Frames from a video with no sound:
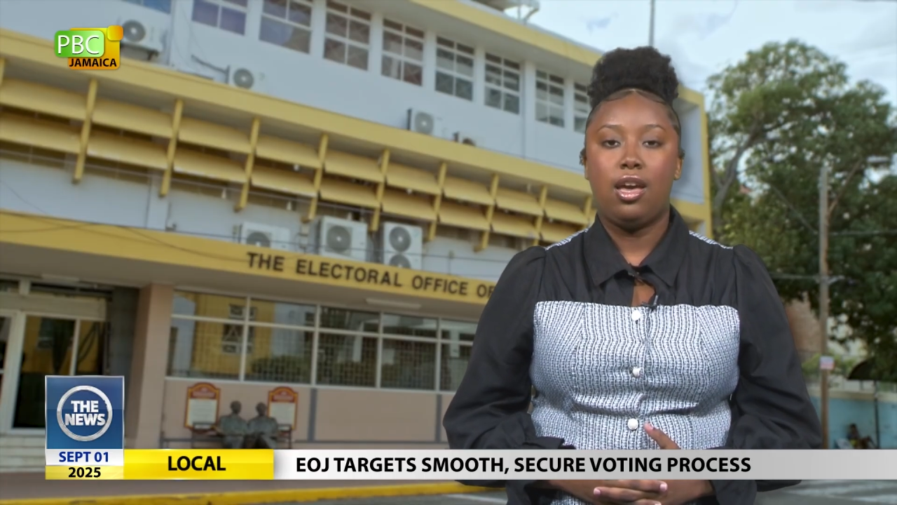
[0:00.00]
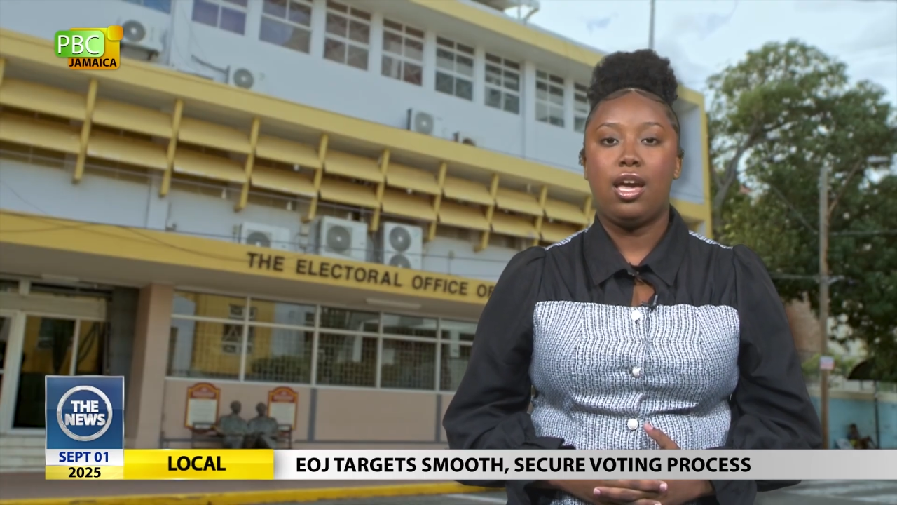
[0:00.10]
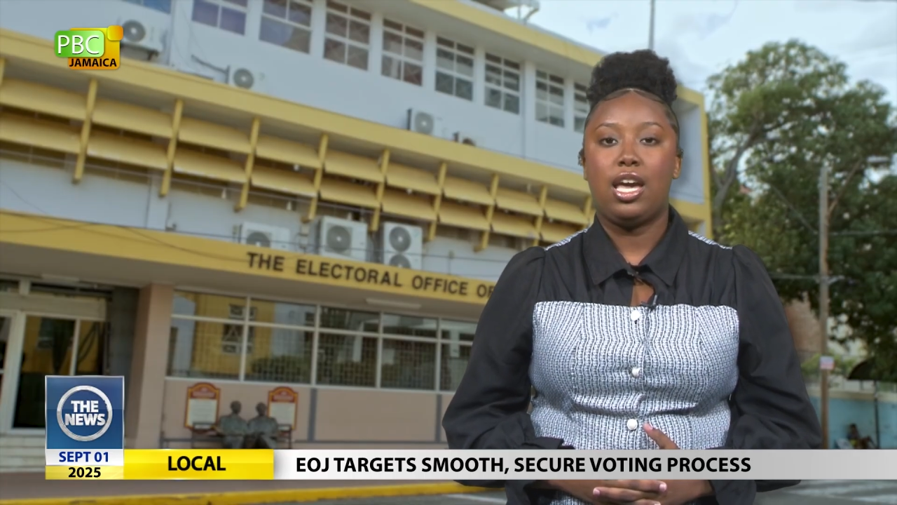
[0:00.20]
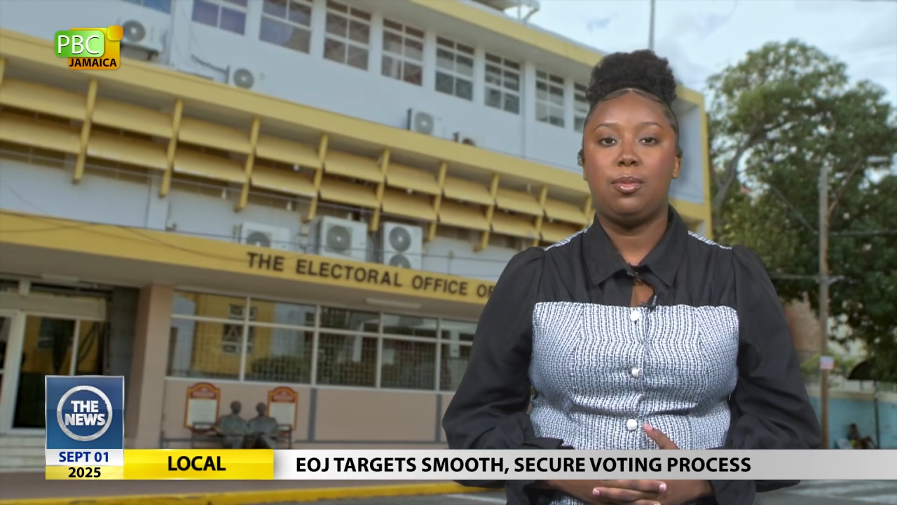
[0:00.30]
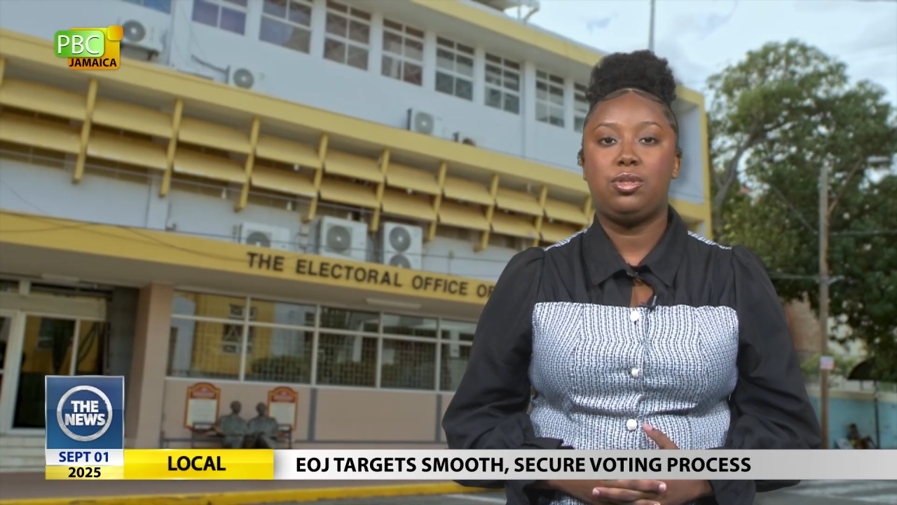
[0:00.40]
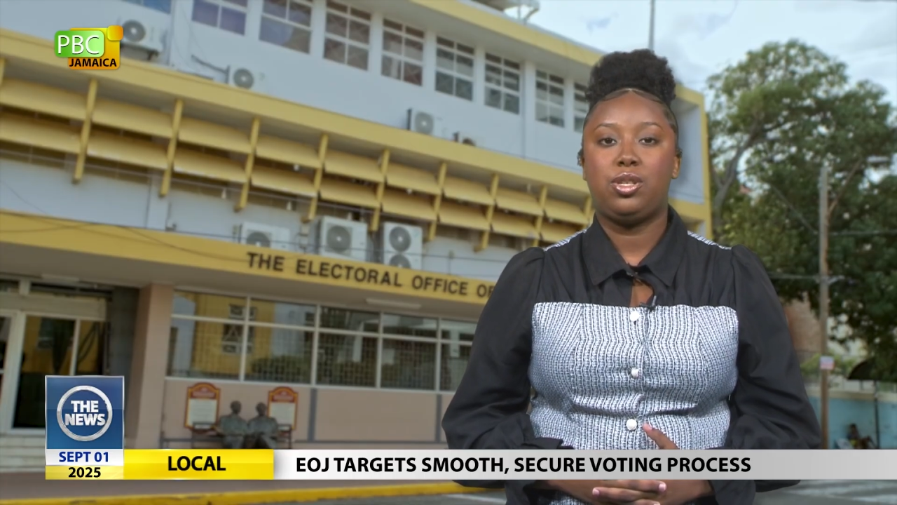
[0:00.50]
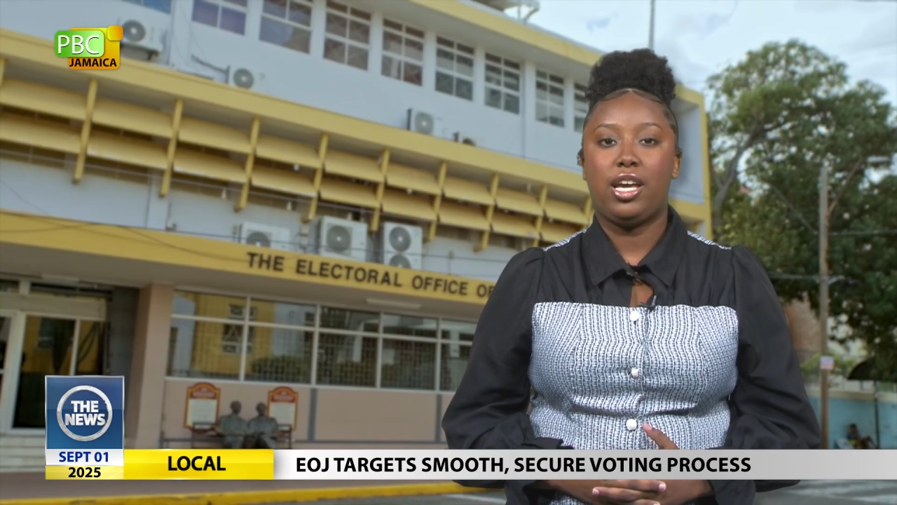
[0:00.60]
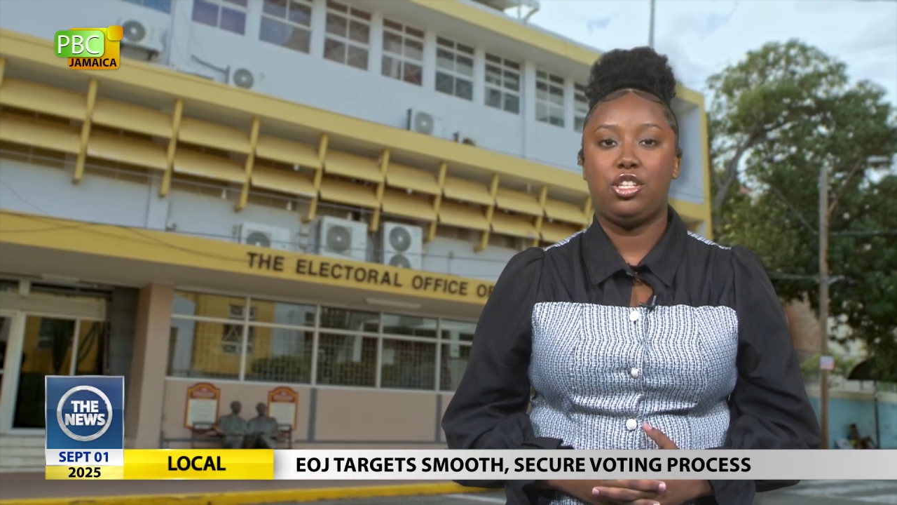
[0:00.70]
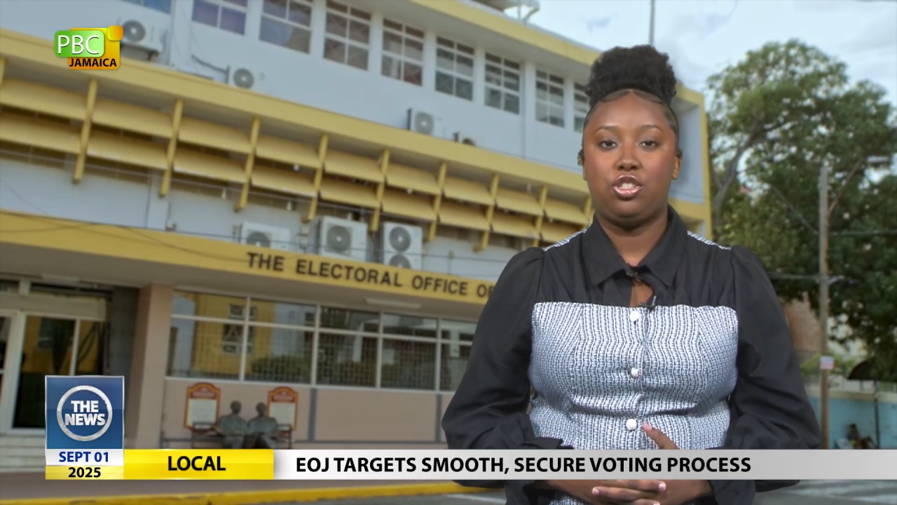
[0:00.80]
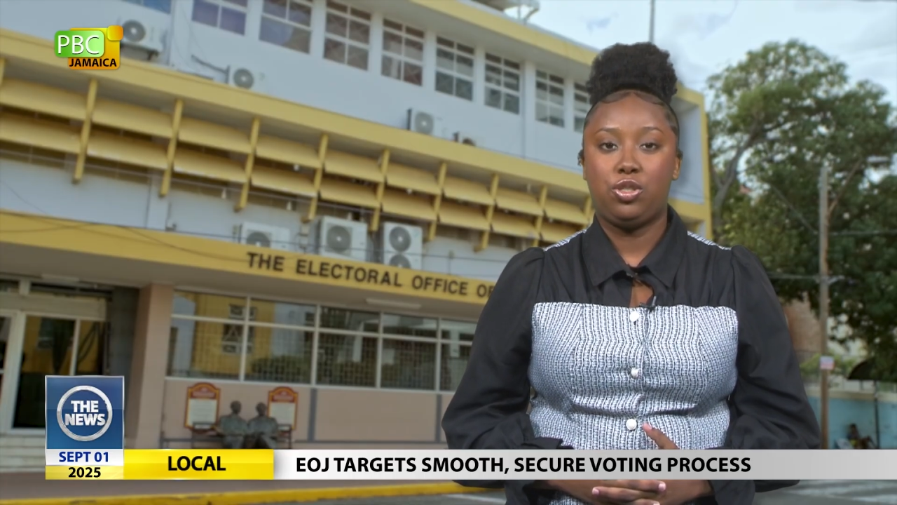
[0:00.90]
aims to
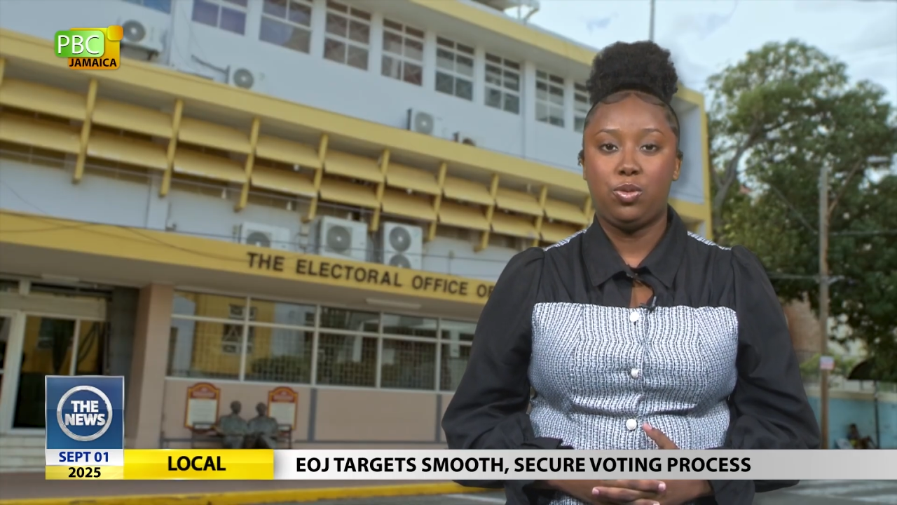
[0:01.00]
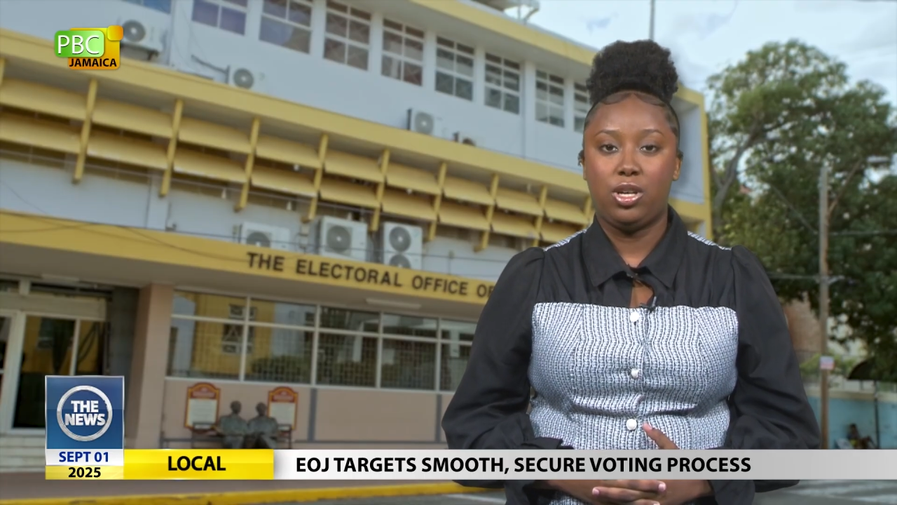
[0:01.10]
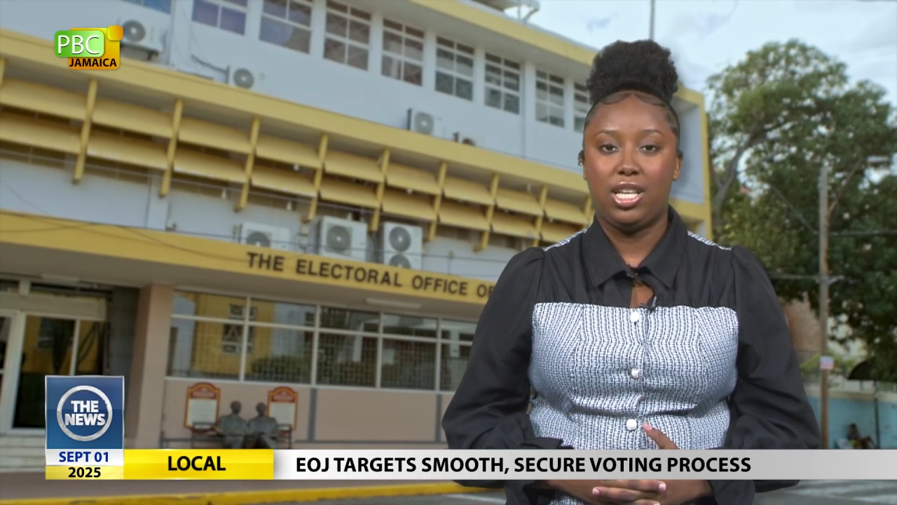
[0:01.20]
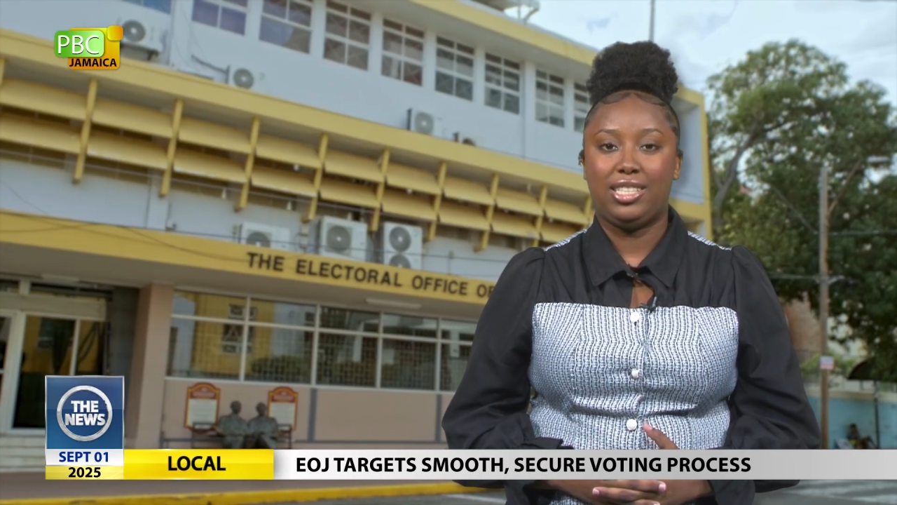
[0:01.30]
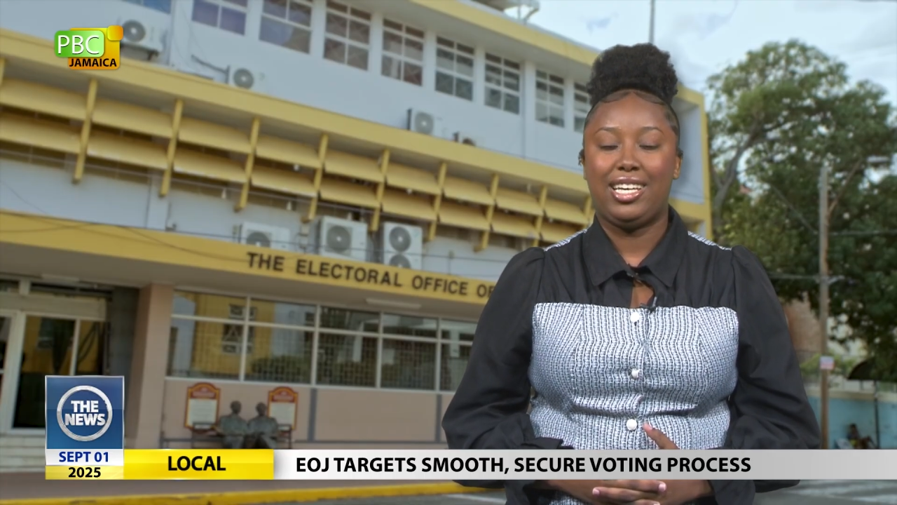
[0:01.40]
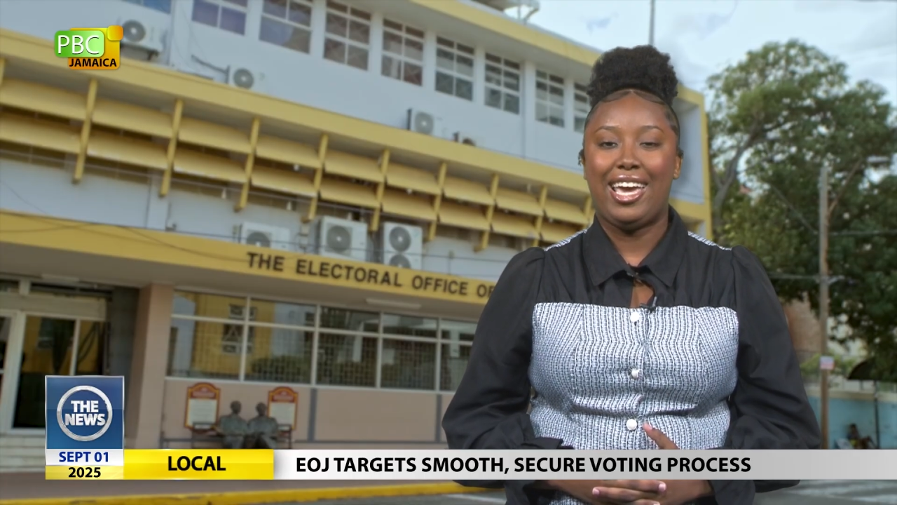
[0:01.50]
ensure that